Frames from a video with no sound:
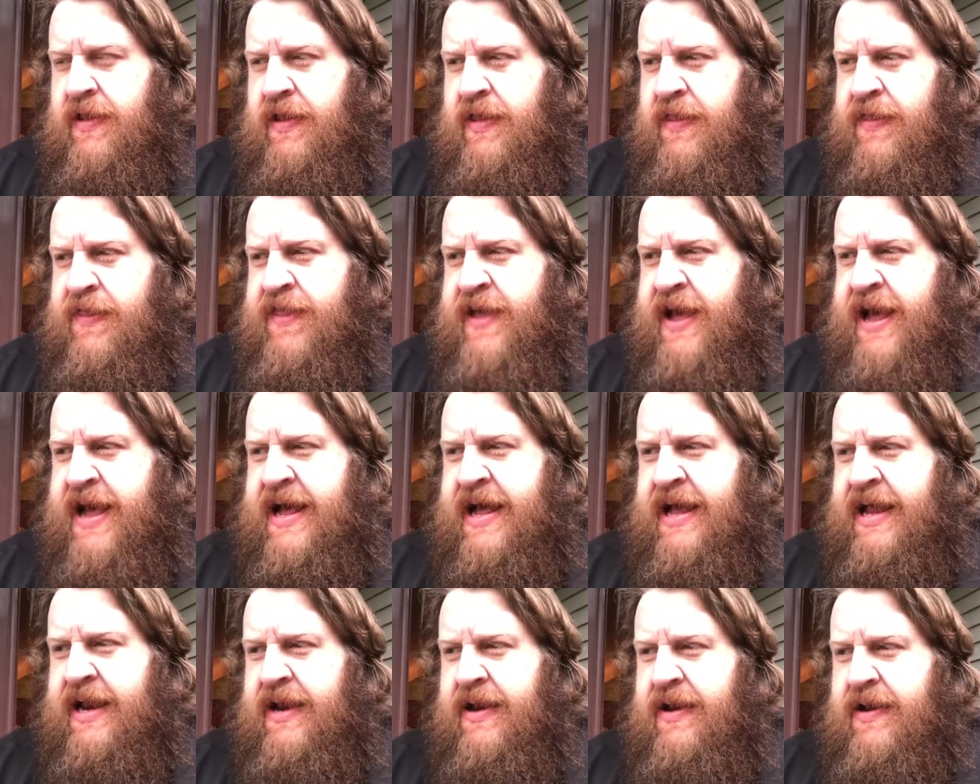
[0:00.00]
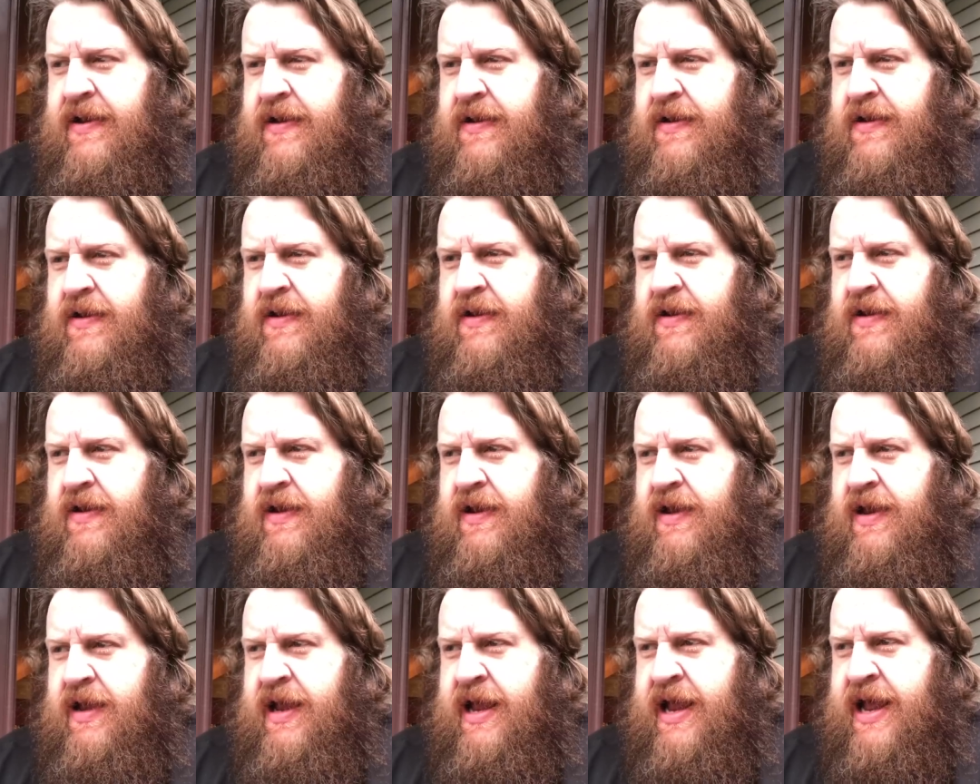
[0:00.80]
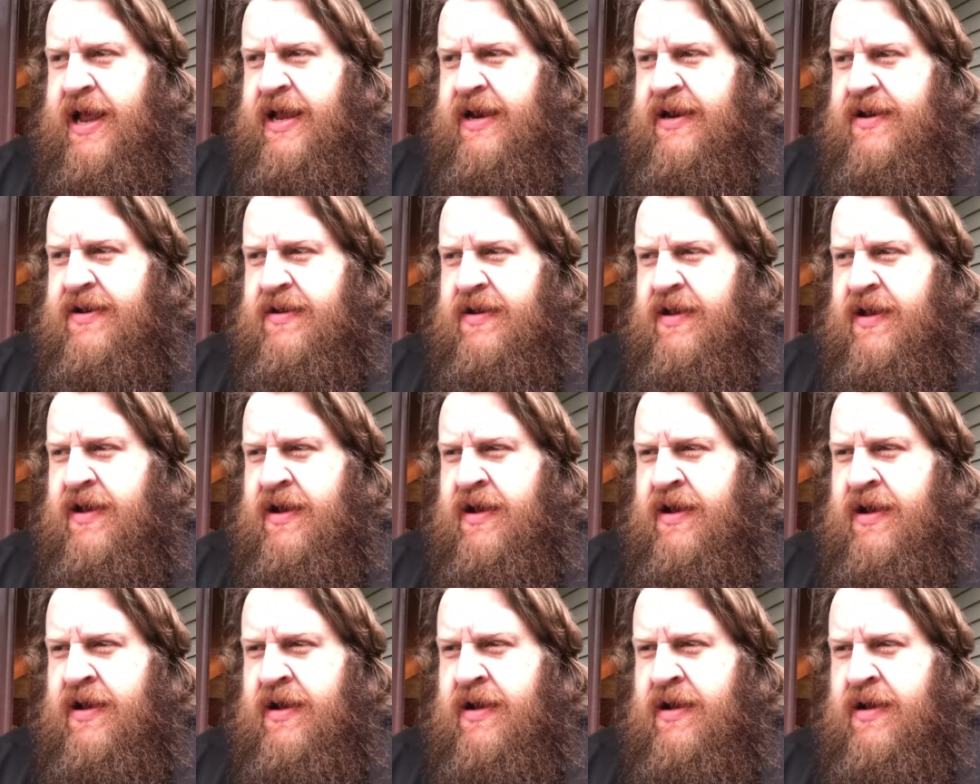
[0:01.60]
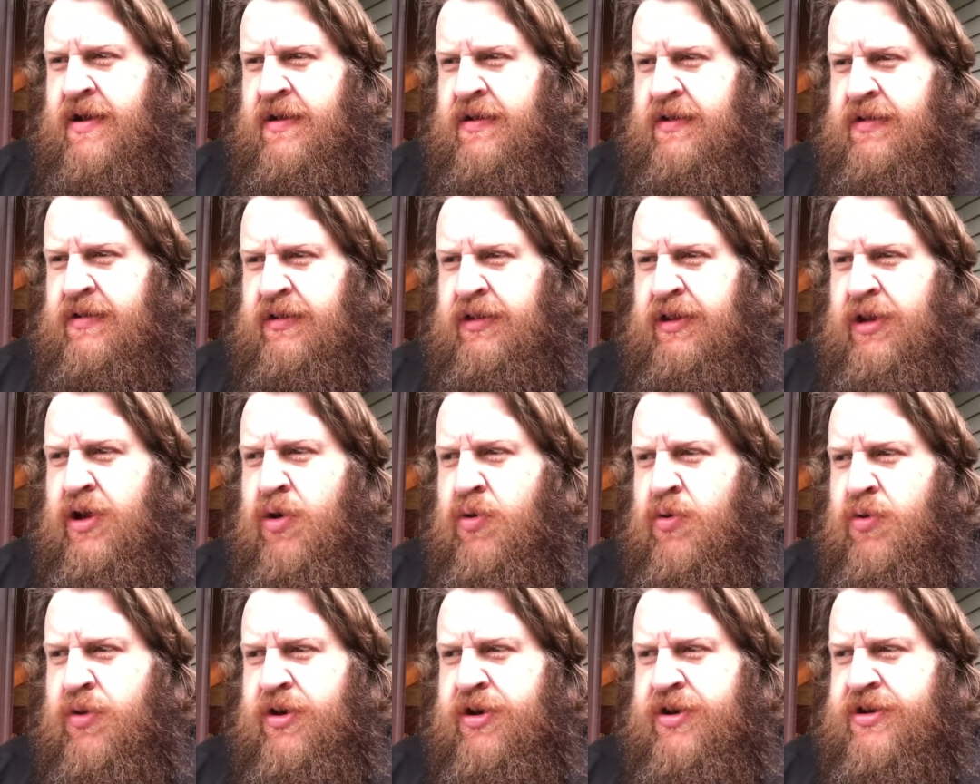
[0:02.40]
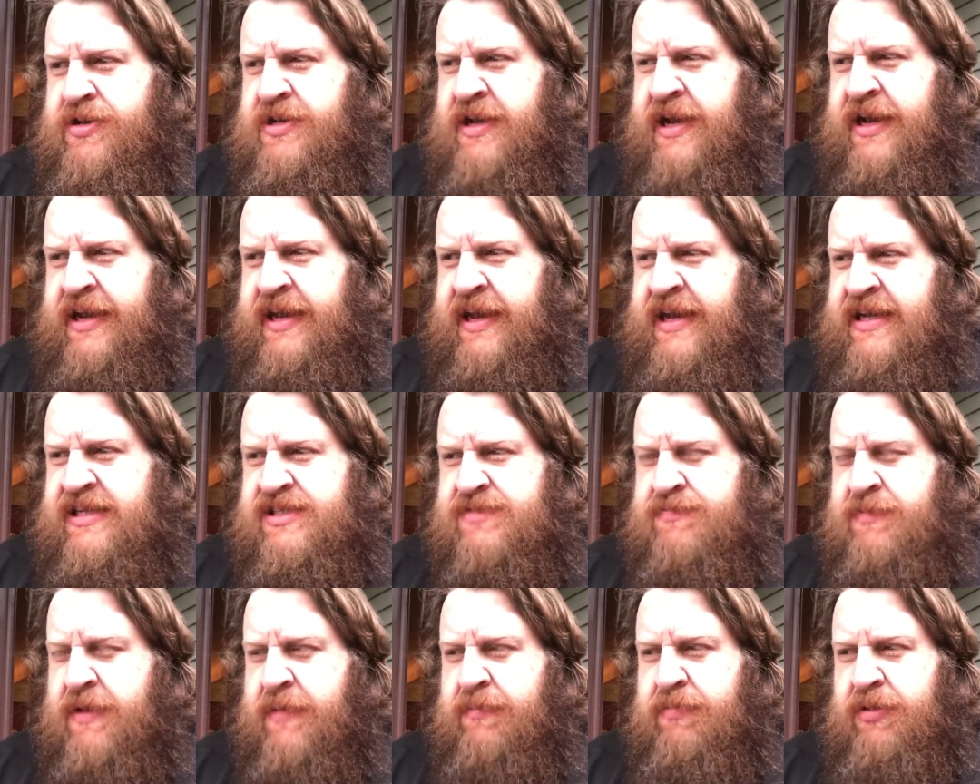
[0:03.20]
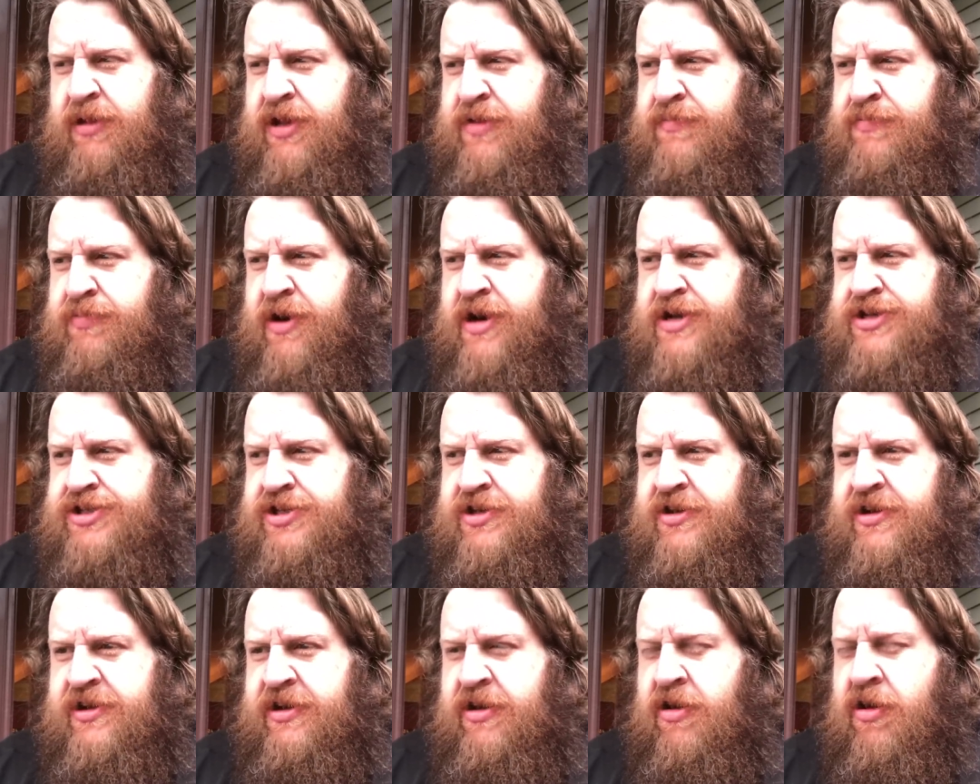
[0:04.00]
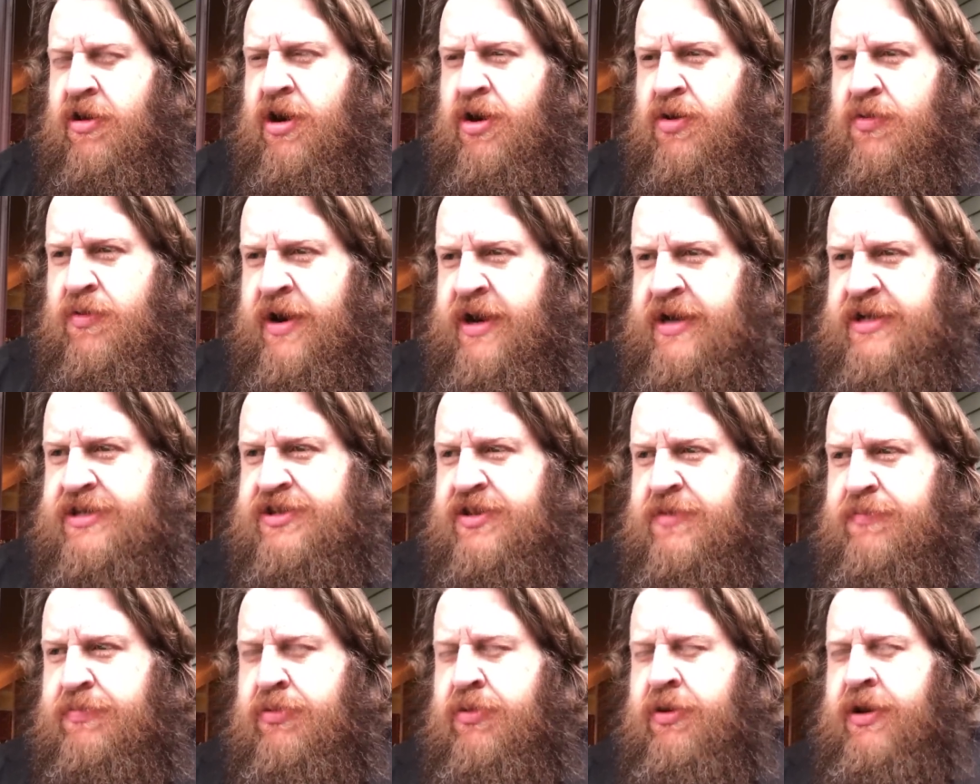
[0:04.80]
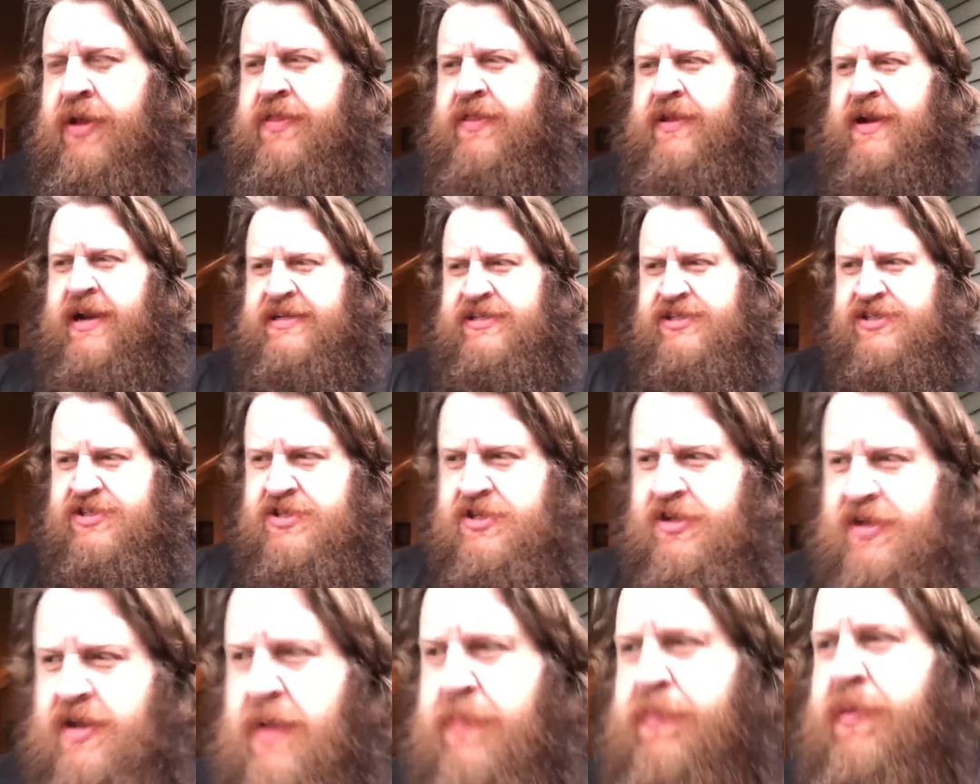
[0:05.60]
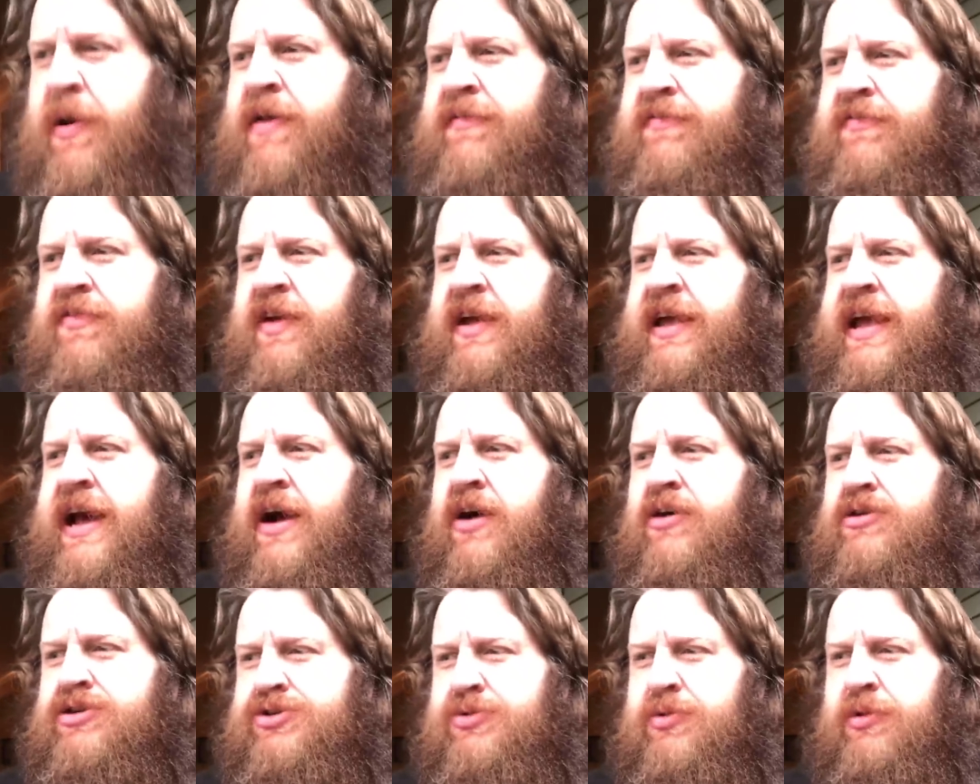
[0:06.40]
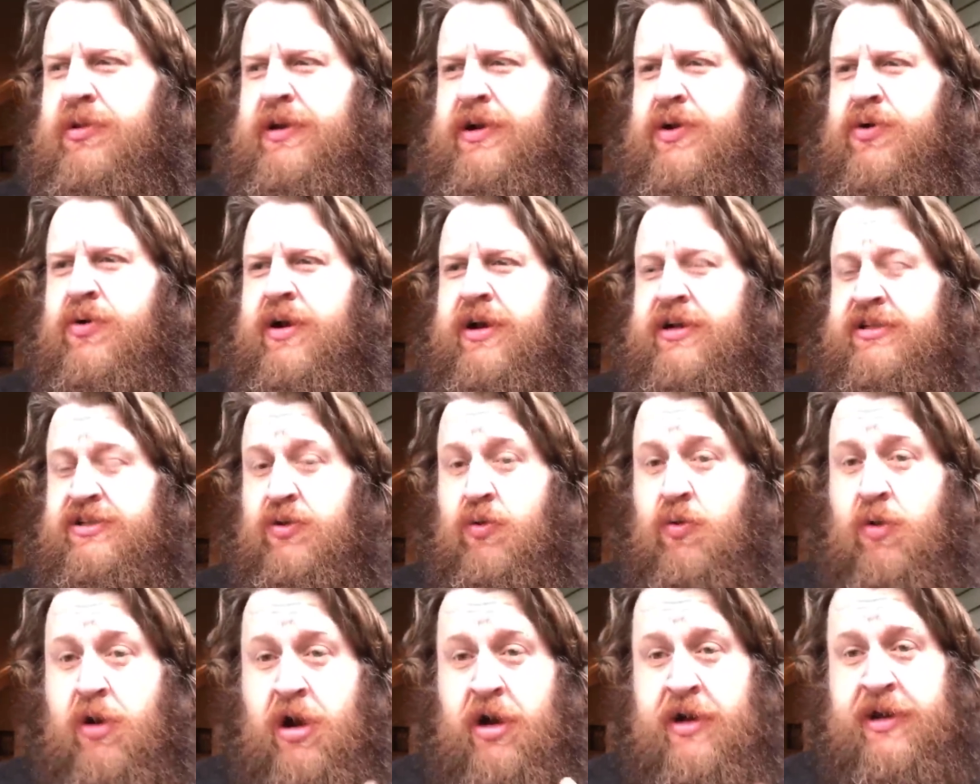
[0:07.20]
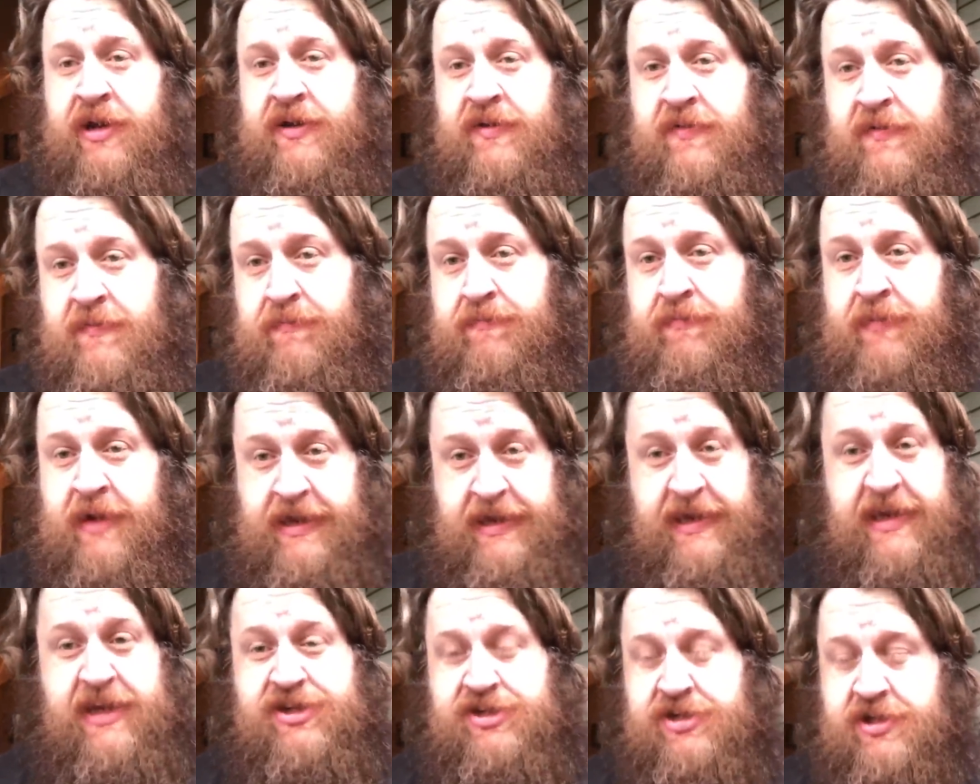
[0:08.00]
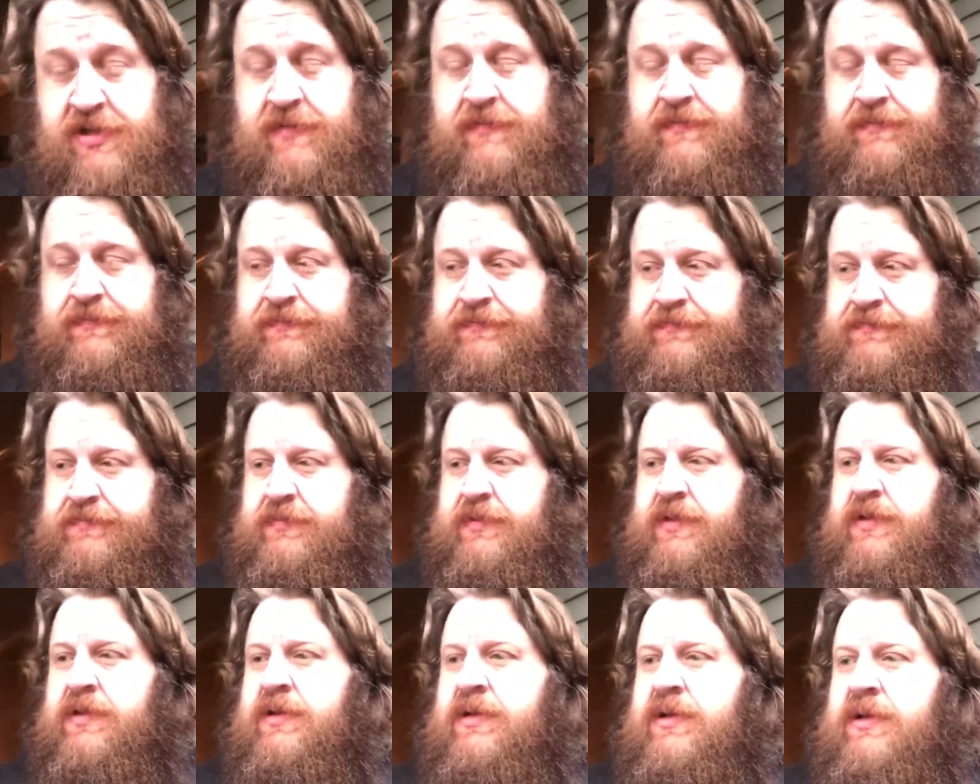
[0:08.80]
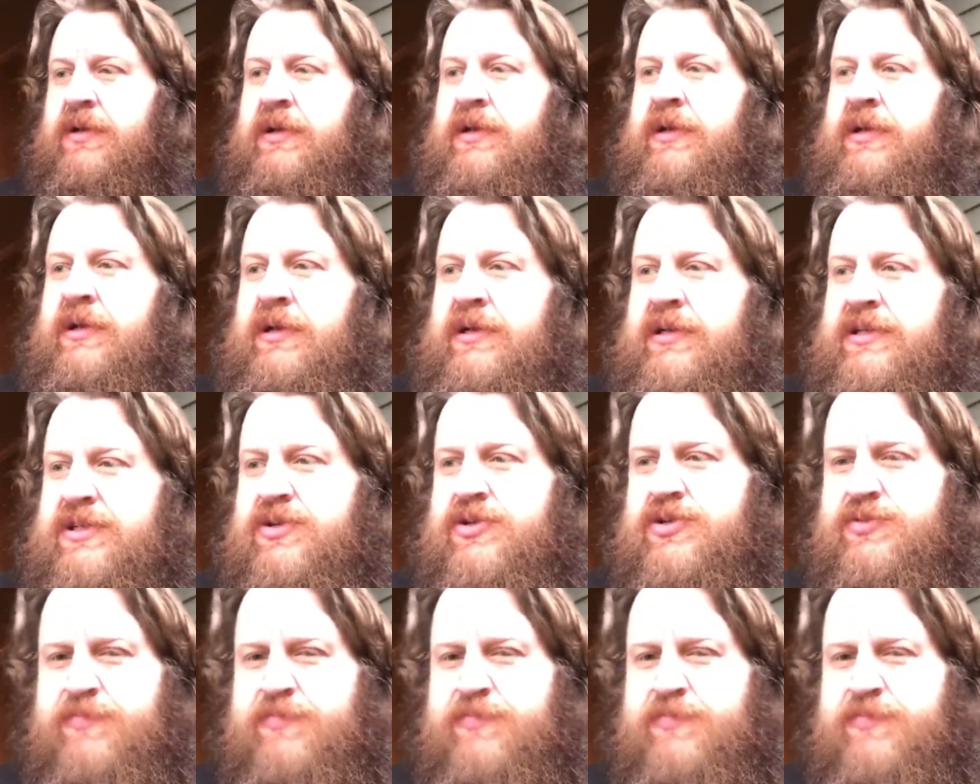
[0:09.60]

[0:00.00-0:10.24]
that had lowered, I guess, my blood pressure and heart rate to the point that I stood up off of the couch really quick to walk into my kitchen. This was